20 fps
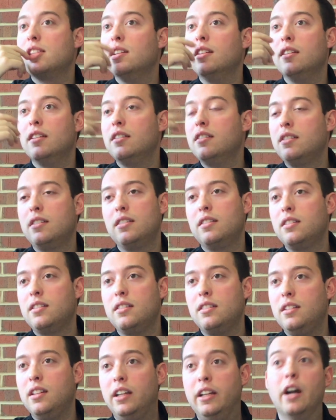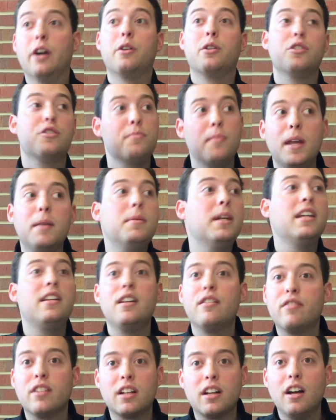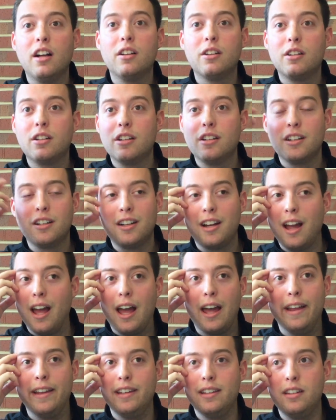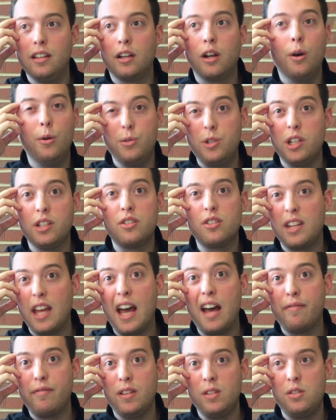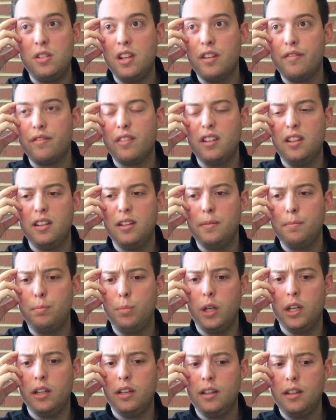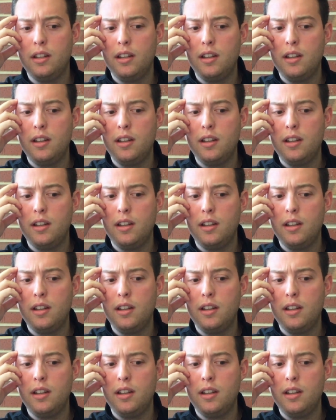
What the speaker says: The gutters may be a different color, and the coaching staff is different, but